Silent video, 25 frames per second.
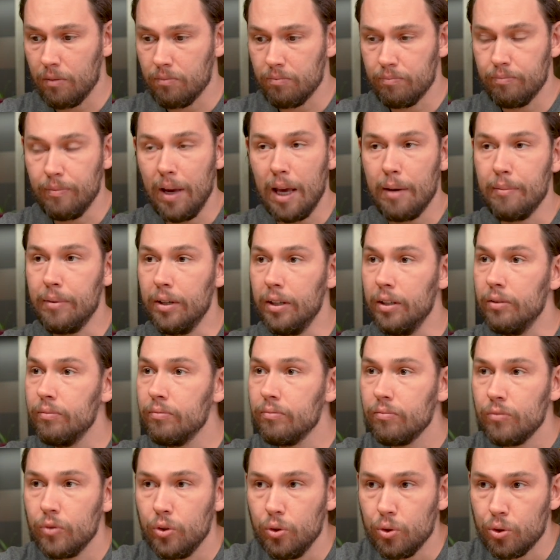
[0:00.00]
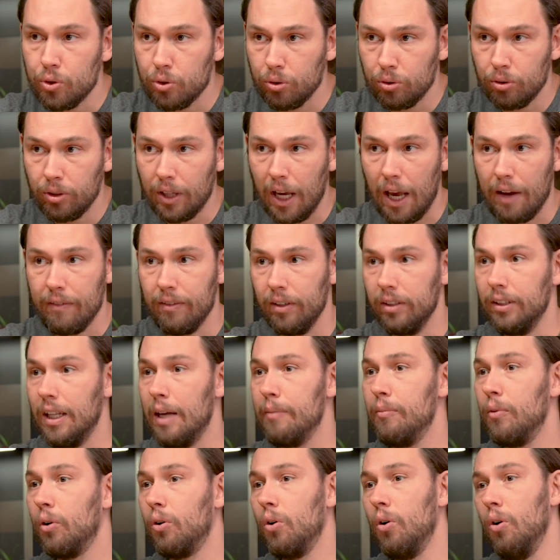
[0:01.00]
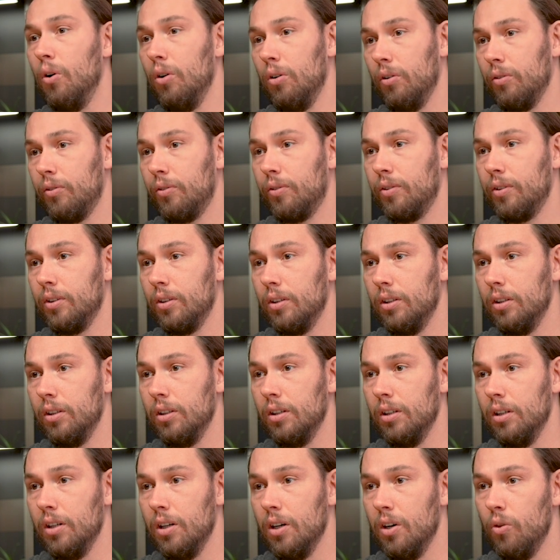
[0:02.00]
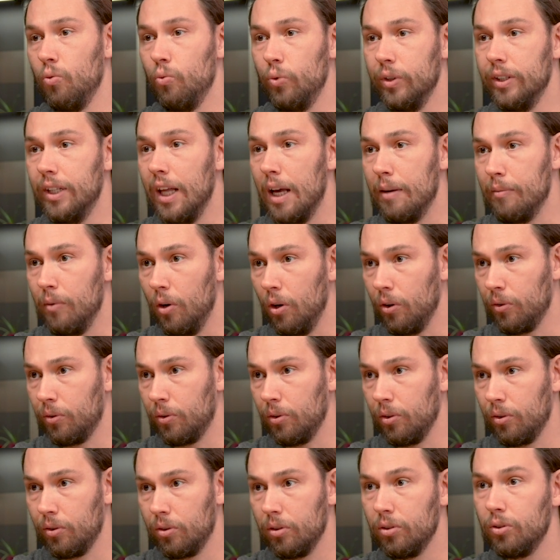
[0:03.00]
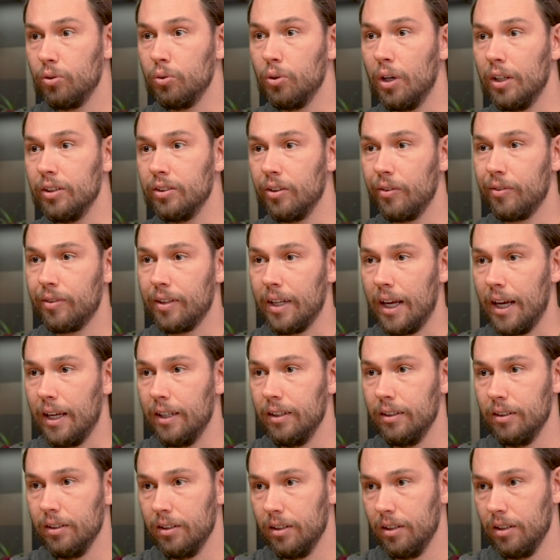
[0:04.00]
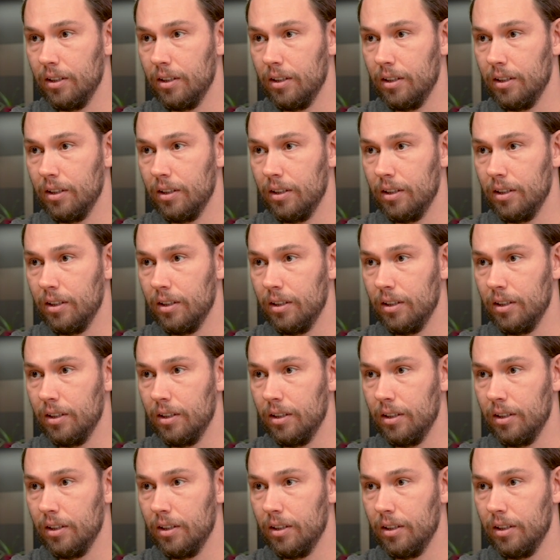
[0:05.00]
Maybe you should have a demo calls with them also to understand